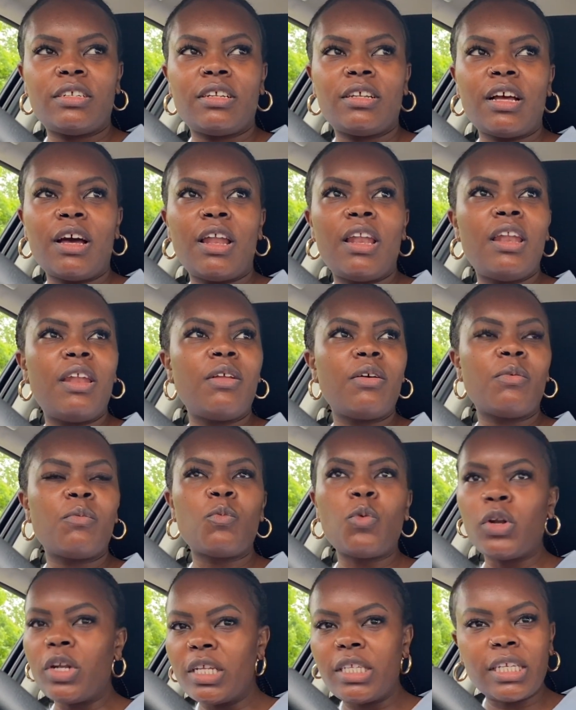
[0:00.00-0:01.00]
i
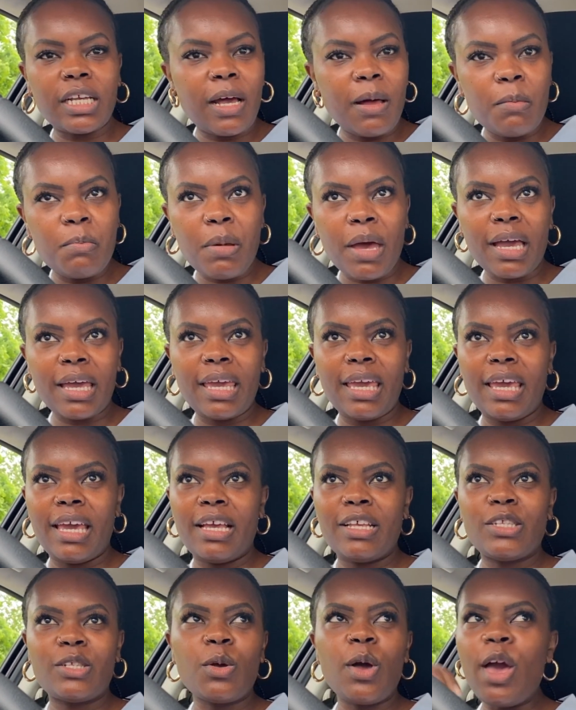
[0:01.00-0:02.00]
wanted to come back here so